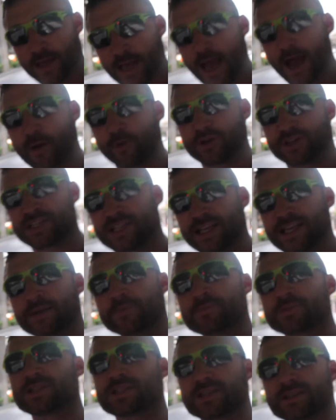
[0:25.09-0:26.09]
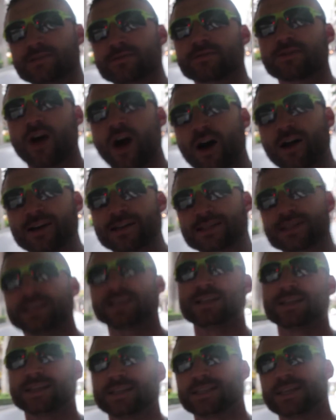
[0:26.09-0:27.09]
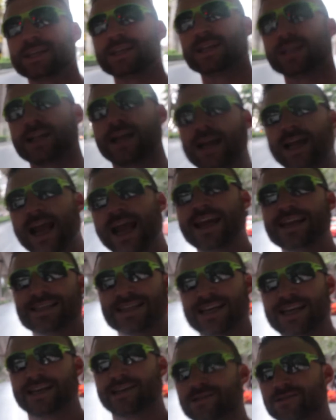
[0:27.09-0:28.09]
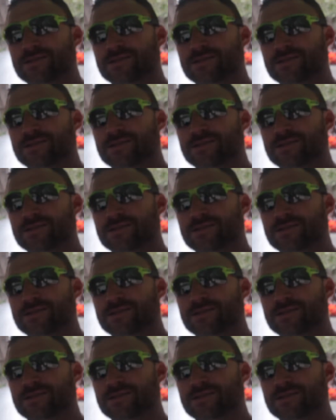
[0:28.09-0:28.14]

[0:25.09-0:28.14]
Yeah, which seems, honestly, in the city, like eighteen.